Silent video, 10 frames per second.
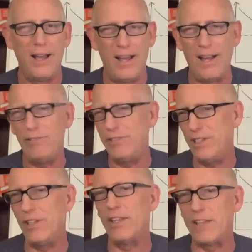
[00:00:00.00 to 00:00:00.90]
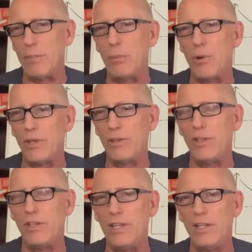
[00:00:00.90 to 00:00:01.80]
I feel at that point
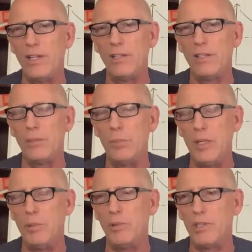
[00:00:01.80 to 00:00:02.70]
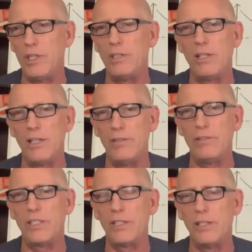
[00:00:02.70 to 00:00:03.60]
the, the people need to leave,
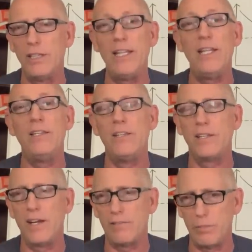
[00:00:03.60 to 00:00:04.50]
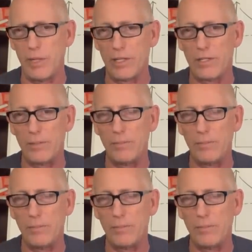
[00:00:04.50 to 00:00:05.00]
lead the government.